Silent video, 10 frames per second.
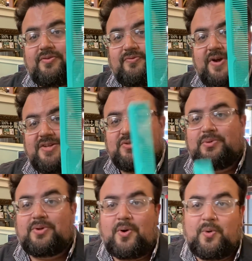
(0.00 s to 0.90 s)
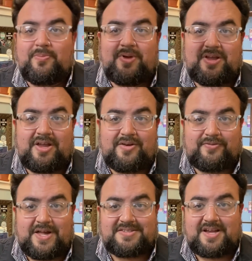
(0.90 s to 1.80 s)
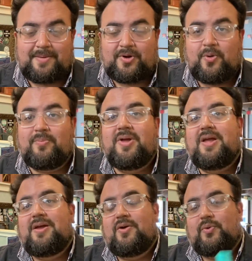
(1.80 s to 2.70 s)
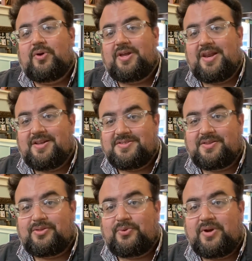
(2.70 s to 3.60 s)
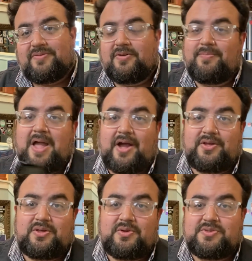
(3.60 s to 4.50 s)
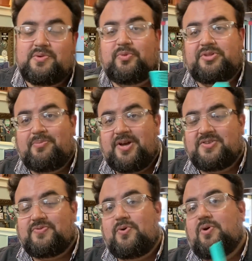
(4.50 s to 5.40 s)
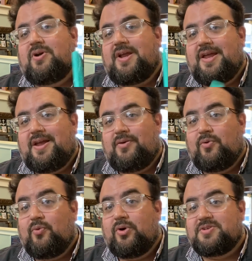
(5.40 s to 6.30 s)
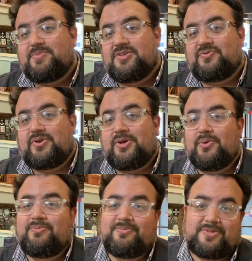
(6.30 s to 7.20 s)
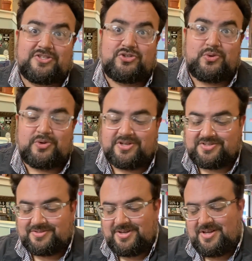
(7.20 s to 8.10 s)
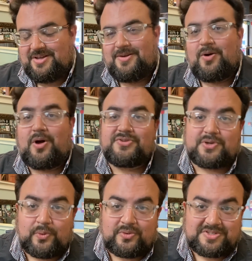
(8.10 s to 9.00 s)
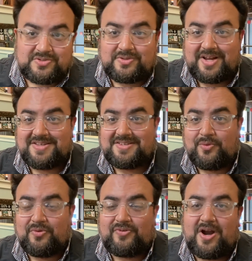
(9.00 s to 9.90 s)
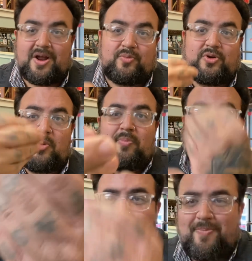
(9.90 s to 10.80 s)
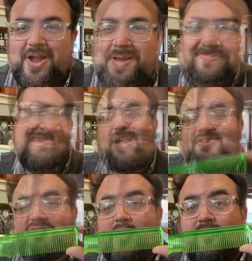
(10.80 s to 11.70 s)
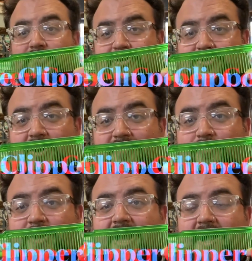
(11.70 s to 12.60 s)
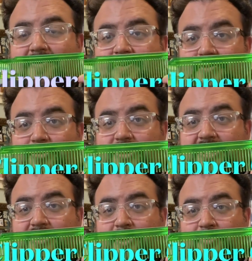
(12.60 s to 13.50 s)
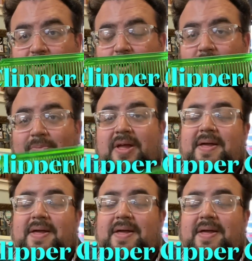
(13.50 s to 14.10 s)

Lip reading: fine tooth comb, and flat top comb. You get into the three of them, how you use them, what they're best for, and what works best for you. Let's do this. Also, since, like I said, we're fired up, we're doing ba-bam, ba-bam. All right, guys, so first off, we have the clipper comb.